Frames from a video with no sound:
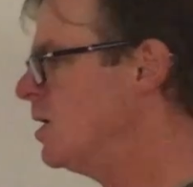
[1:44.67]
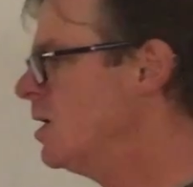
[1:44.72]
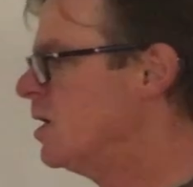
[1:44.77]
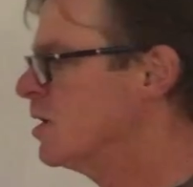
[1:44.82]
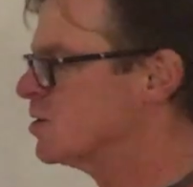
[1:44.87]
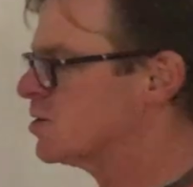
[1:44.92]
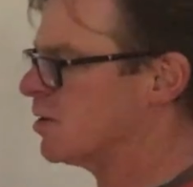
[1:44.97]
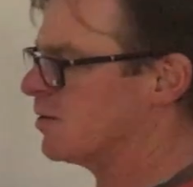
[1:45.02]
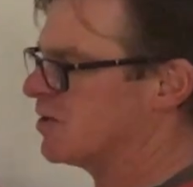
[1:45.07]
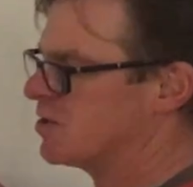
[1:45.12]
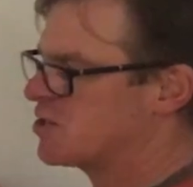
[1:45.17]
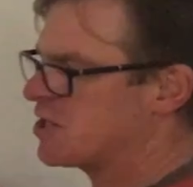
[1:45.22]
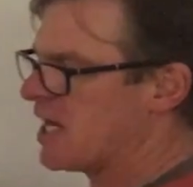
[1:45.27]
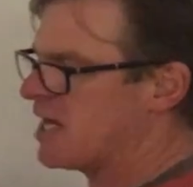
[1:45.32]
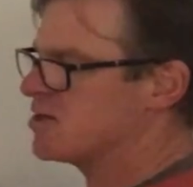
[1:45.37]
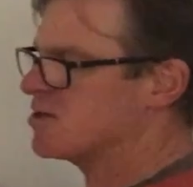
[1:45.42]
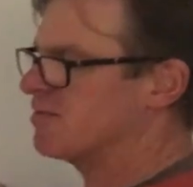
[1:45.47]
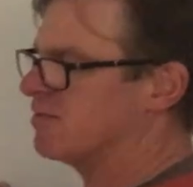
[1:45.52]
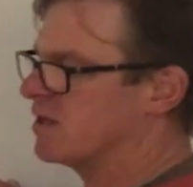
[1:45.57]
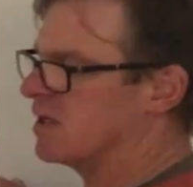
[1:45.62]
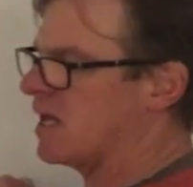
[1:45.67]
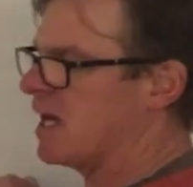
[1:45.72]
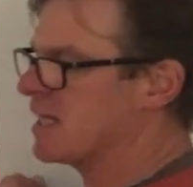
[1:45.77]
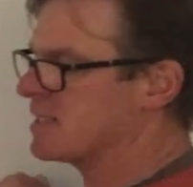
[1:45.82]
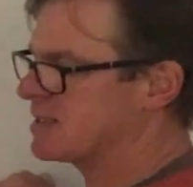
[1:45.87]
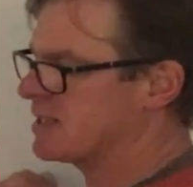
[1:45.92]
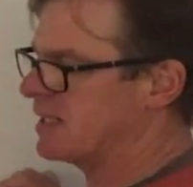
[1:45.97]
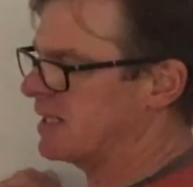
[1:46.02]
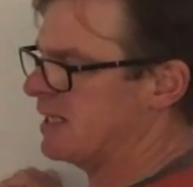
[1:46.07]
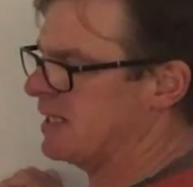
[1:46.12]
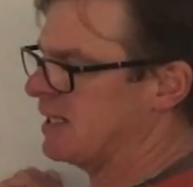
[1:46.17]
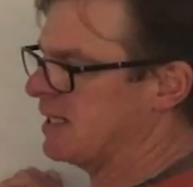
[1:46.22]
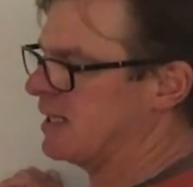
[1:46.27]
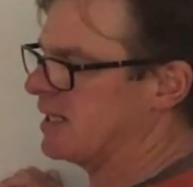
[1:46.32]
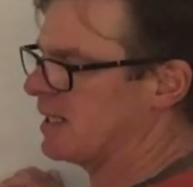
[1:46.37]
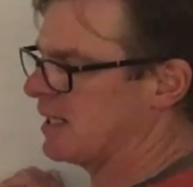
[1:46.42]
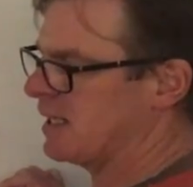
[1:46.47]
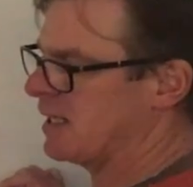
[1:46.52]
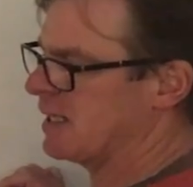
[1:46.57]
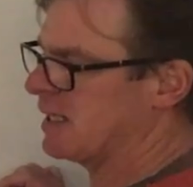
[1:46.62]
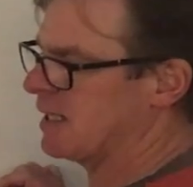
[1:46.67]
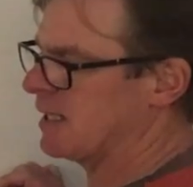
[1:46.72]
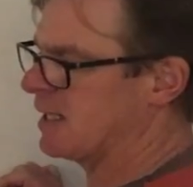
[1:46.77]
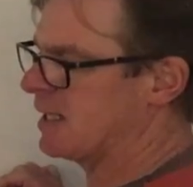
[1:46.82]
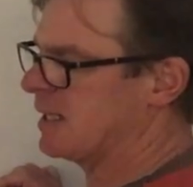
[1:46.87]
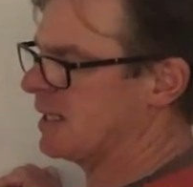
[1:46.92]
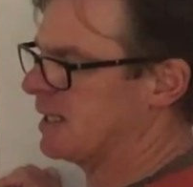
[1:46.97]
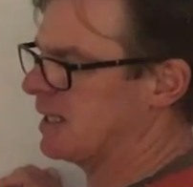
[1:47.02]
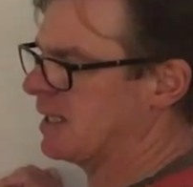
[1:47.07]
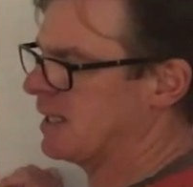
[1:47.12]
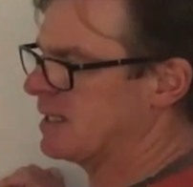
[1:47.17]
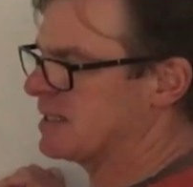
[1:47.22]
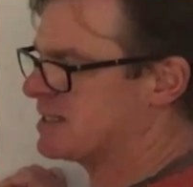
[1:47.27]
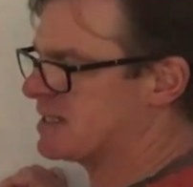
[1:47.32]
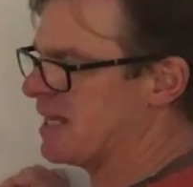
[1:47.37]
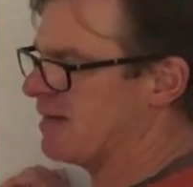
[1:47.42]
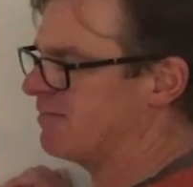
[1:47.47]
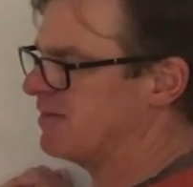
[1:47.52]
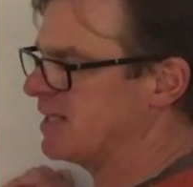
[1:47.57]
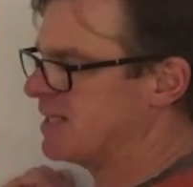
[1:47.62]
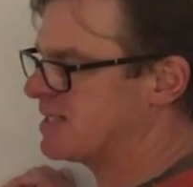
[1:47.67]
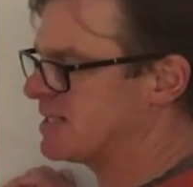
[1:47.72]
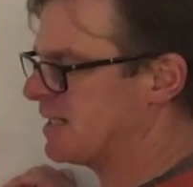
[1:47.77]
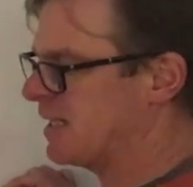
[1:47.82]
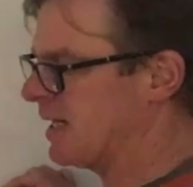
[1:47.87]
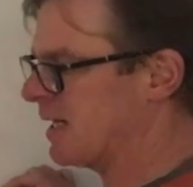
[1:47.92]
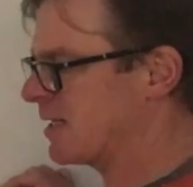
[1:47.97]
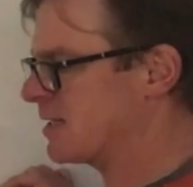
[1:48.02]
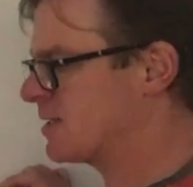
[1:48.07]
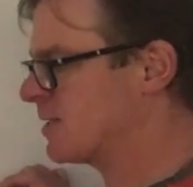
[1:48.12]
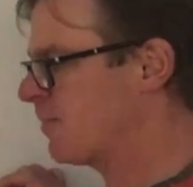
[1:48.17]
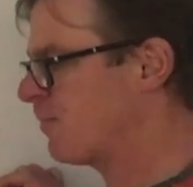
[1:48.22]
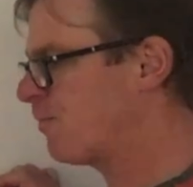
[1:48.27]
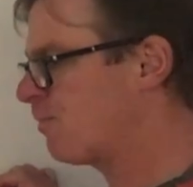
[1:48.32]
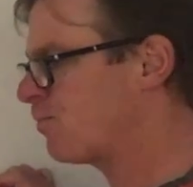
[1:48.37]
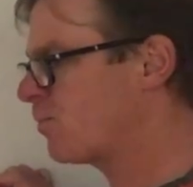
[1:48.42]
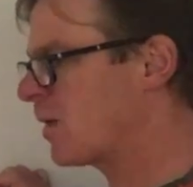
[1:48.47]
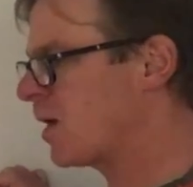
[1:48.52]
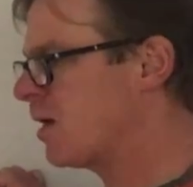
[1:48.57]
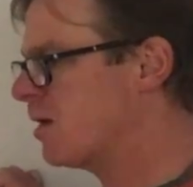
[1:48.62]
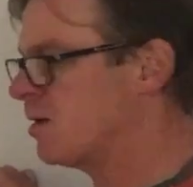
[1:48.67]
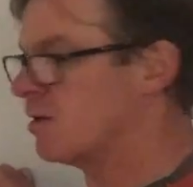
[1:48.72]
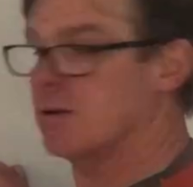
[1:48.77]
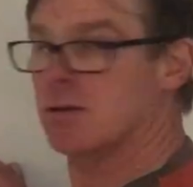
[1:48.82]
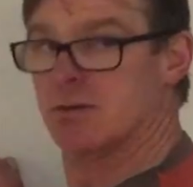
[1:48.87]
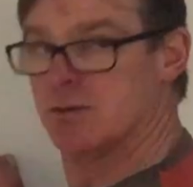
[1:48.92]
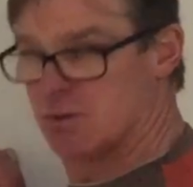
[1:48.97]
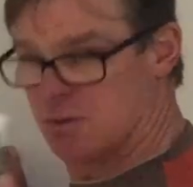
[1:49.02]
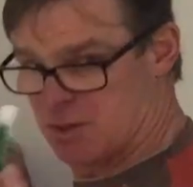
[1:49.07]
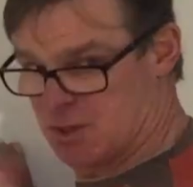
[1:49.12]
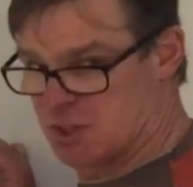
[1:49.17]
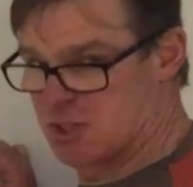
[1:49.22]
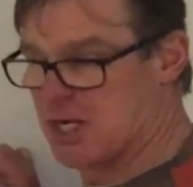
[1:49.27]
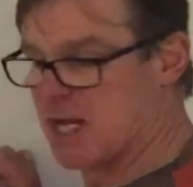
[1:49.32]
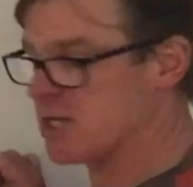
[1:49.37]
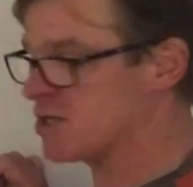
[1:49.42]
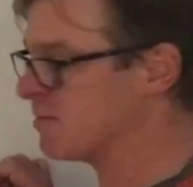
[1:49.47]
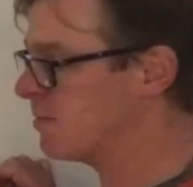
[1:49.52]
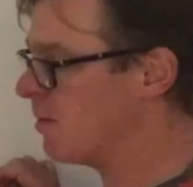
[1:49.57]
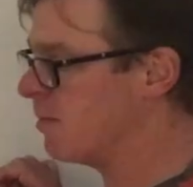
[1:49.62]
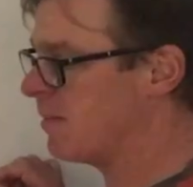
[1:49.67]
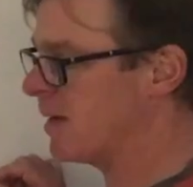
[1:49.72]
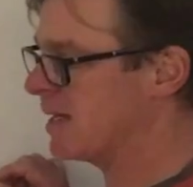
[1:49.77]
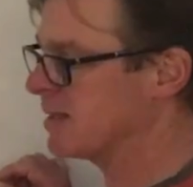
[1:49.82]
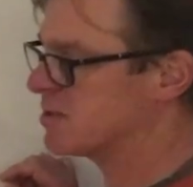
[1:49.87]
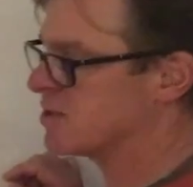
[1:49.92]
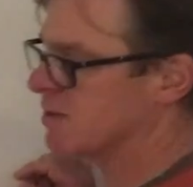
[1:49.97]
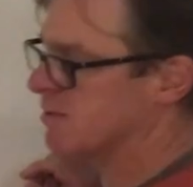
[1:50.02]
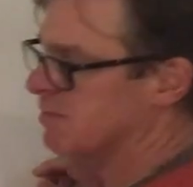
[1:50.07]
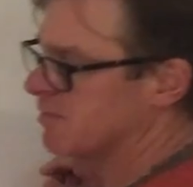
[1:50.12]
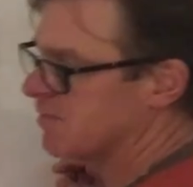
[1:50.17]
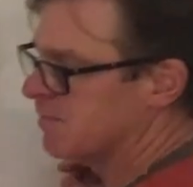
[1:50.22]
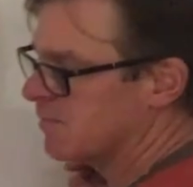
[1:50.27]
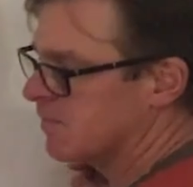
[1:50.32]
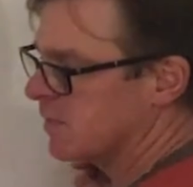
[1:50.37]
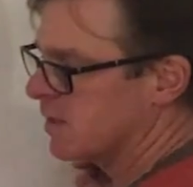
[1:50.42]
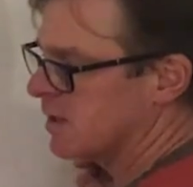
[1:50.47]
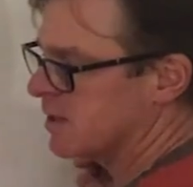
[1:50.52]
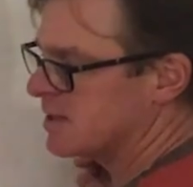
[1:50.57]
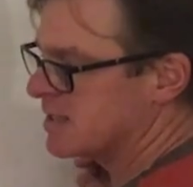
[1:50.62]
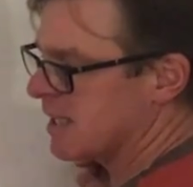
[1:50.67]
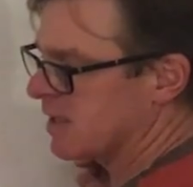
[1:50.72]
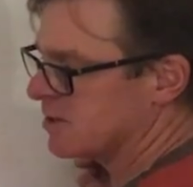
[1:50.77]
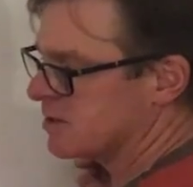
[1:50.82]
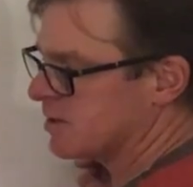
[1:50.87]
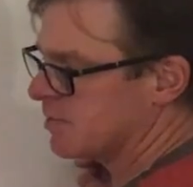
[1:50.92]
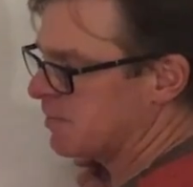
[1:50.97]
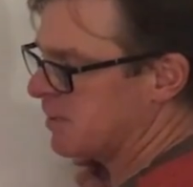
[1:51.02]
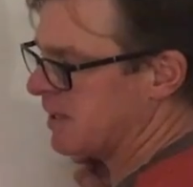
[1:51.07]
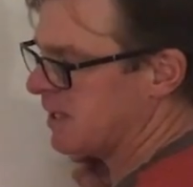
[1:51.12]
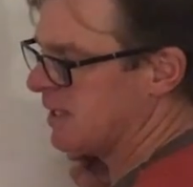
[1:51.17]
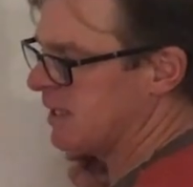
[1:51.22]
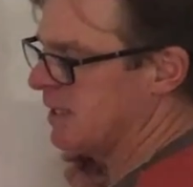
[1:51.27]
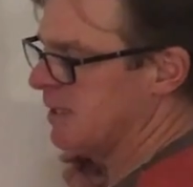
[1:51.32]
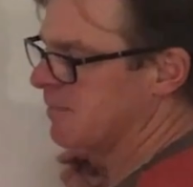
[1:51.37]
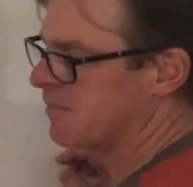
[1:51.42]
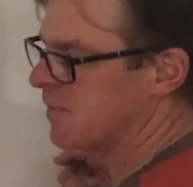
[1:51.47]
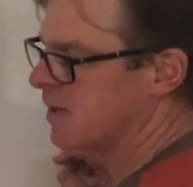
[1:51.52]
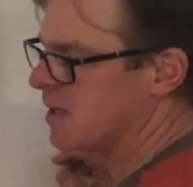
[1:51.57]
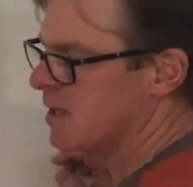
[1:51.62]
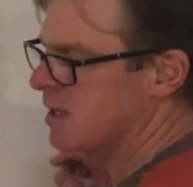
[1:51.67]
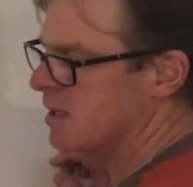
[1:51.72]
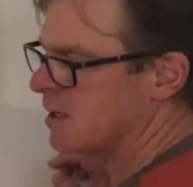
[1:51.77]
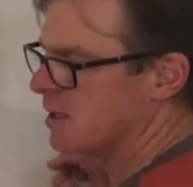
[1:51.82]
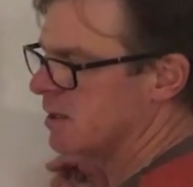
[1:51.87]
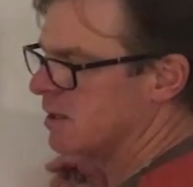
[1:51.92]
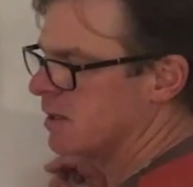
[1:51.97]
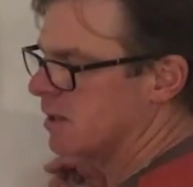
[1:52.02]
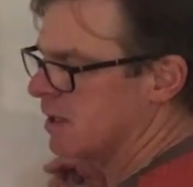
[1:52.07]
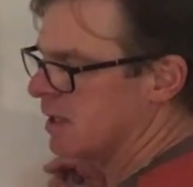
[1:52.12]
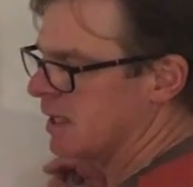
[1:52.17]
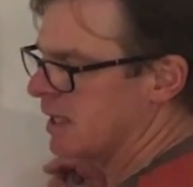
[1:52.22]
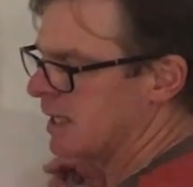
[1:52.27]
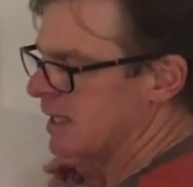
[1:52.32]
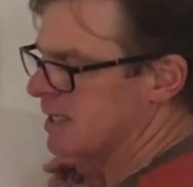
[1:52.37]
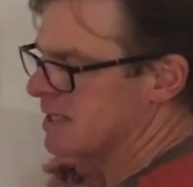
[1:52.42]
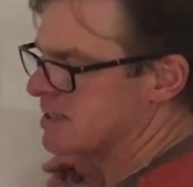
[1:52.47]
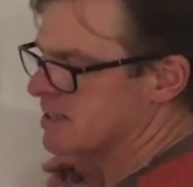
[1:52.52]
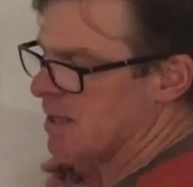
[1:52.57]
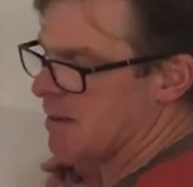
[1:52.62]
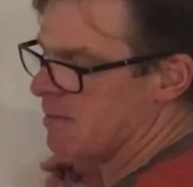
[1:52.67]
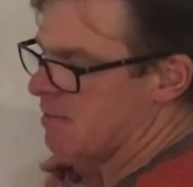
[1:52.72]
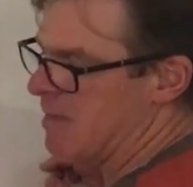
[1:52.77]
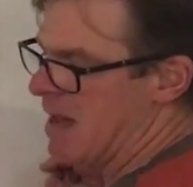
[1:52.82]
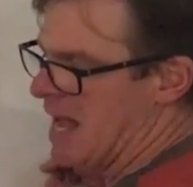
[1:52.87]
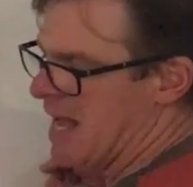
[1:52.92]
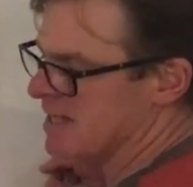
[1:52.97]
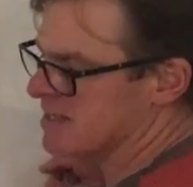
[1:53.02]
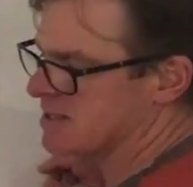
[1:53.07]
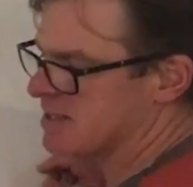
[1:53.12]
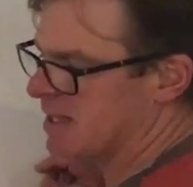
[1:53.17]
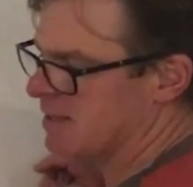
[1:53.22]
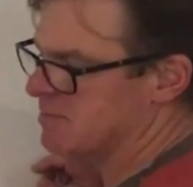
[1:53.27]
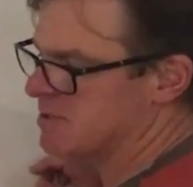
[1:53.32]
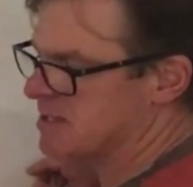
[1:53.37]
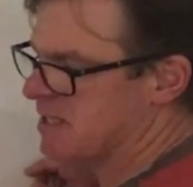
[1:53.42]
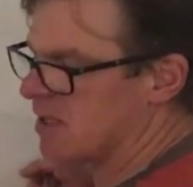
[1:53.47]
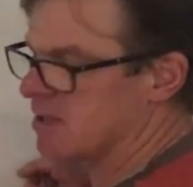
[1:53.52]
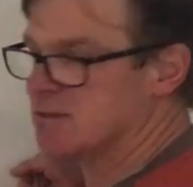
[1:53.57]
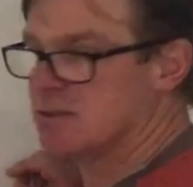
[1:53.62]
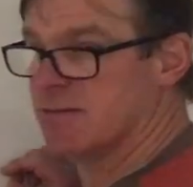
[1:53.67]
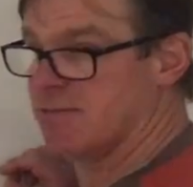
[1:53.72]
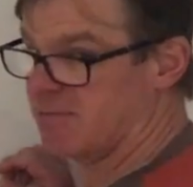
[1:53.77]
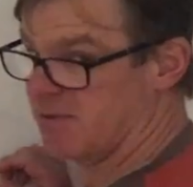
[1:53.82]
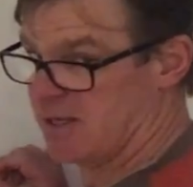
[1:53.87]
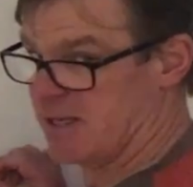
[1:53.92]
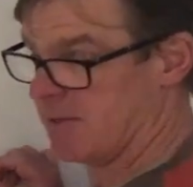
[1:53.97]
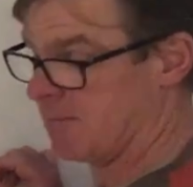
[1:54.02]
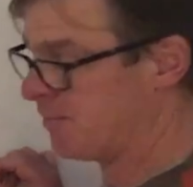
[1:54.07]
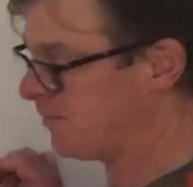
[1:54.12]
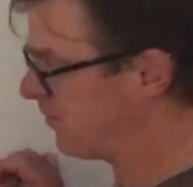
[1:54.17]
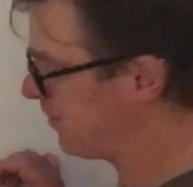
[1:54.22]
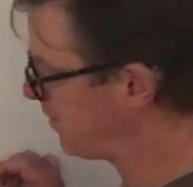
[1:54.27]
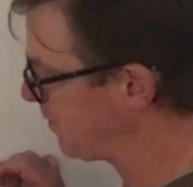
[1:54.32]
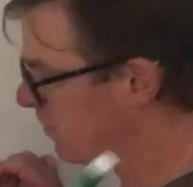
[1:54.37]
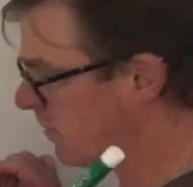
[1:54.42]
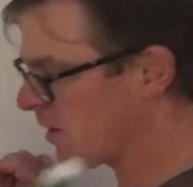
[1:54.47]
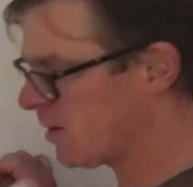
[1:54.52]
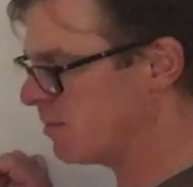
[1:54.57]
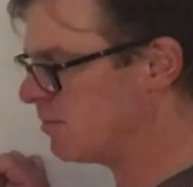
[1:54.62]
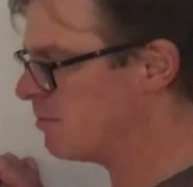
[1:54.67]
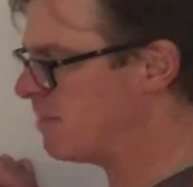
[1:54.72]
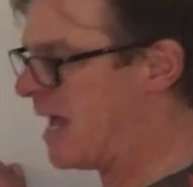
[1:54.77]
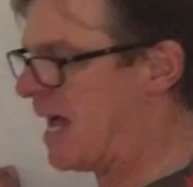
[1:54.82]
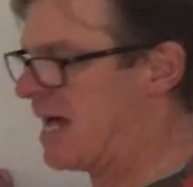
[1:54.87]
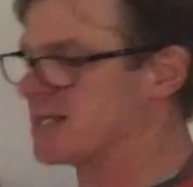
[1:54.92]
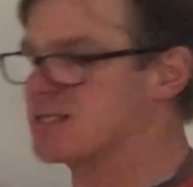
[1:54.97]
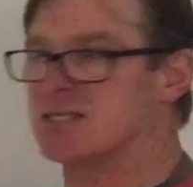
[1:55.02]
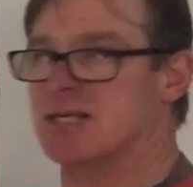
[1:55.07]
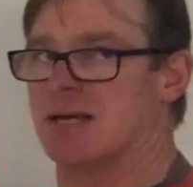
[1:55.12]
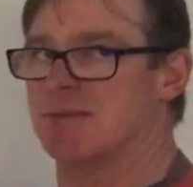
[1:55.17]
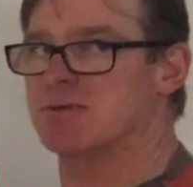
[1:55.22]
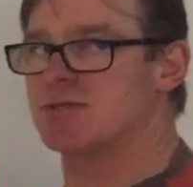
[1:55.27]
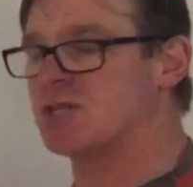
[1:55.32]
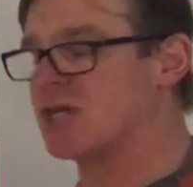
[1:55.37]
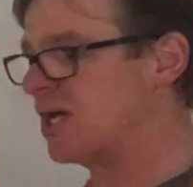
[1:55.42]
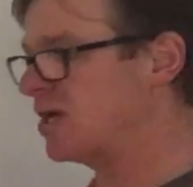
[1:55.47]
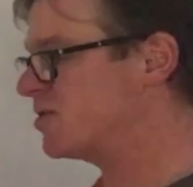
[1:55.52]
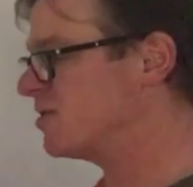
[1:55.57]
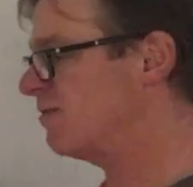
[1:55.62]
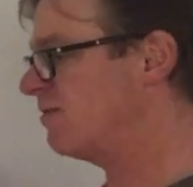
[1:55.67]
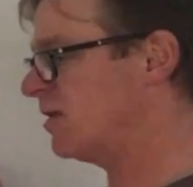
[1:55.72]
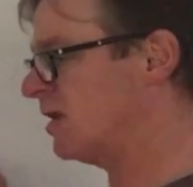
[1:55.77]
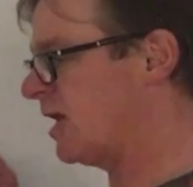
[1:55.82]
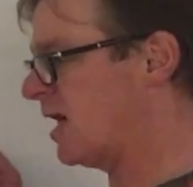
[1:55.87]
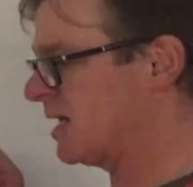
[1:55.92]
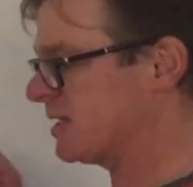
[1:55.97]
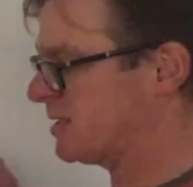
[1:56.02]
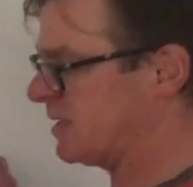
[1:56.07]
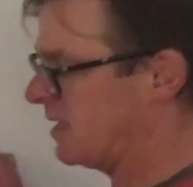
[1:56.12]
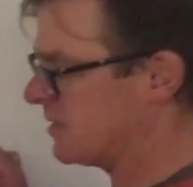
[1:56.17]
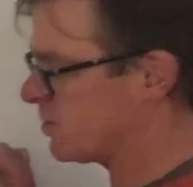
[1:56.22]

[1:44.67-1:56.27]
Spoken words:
So the change in velocity is 76. The change in momentum, delta P, is mass times delta V. Mass times change in velocity.